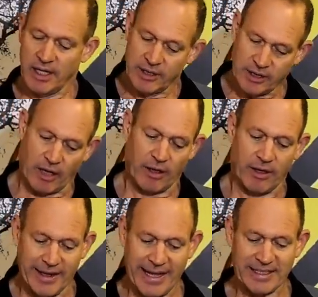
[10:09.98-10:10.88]
So
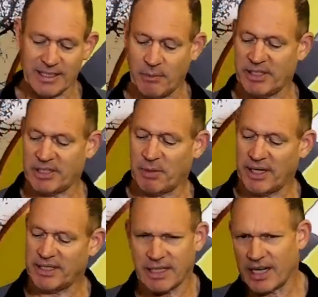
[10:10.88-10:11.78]
that's the bits and
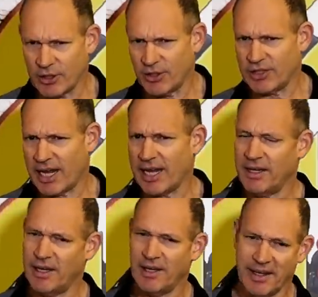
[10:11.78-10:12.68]
pieces. And I should
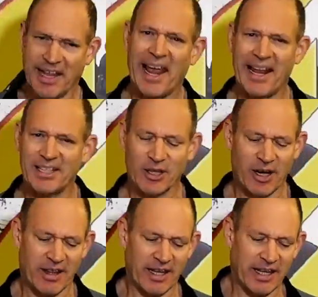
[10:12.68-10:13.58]
say, cant
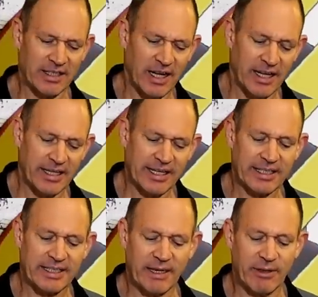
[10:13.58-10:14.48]
side of things,
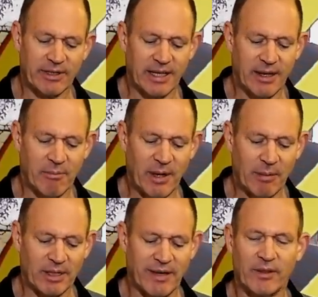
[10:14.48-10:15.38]
yes, there is a, a,
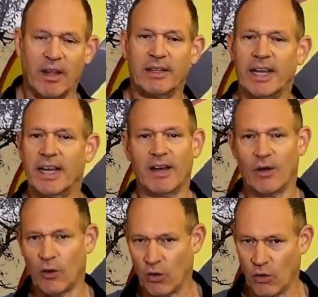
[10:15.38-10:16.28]
bubble level on
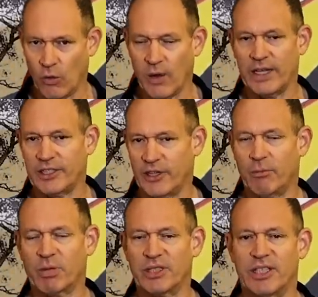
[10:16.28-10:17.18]
here. Always
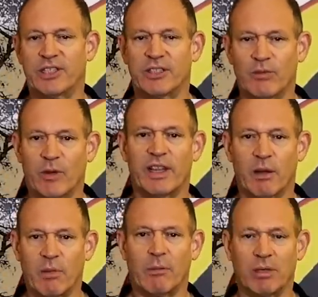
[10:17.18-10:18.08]
shoot precision
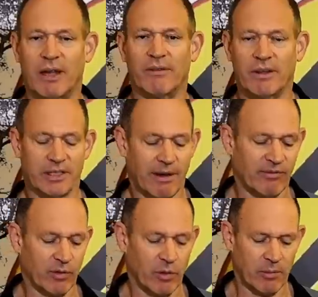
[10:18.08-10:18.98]
with a bubble level of
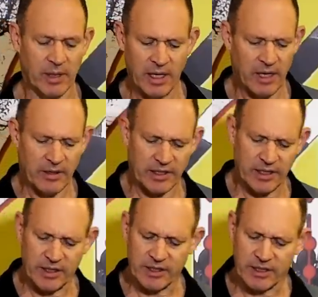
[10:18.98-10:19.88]
some form.
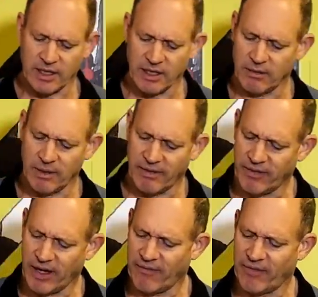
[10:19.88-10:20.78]
This is just a little,
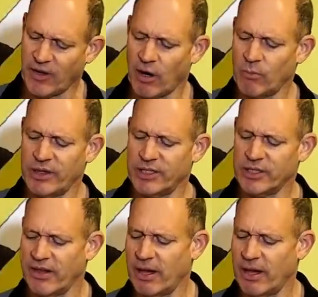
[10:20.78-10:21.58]
I've, I've forgotten where this got.